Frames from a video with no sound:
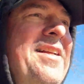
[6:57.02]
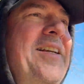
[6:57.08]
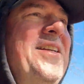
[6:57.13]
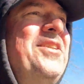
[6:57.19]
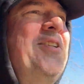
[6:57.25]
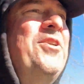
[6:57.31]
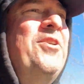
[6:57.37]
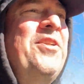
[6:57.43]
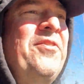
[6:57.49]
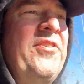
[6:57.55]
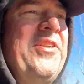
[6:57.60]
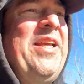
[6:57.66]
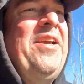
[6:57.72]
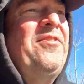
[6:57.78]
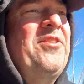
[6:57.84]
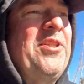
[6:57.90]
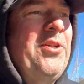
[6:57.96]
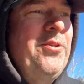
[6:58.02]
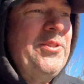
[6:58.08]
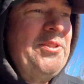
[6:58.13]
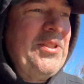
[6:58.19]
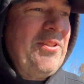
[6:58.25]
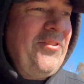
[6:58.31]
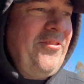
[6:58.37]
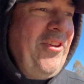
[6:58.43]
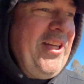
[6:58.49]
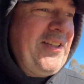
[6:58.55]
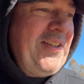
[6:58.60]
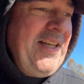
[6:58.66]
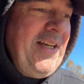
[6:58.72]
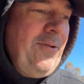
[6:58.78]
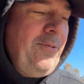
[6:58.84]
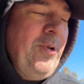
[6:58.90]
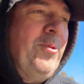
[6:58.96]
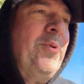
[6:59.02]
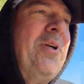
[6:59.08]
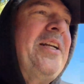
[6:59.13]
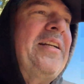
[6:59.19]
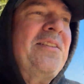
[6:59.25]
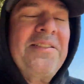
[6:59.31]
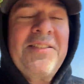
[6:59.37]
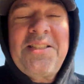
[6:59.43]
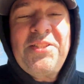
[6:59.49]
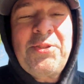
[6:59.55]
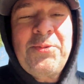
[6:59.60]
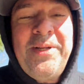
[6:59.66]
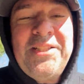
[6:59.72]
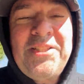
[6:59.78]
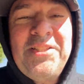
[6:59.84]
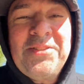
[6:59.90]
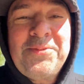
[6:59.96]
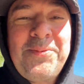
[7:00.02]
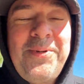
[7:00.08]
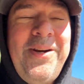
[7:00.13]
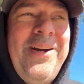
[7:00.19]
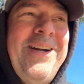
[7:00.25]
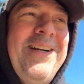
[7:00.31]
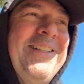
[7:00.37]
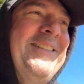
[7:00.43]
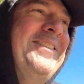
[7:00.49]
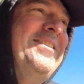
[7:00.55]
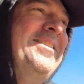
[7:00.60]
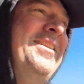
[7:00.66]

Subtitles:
go into the fact that we're reading the situations wrong.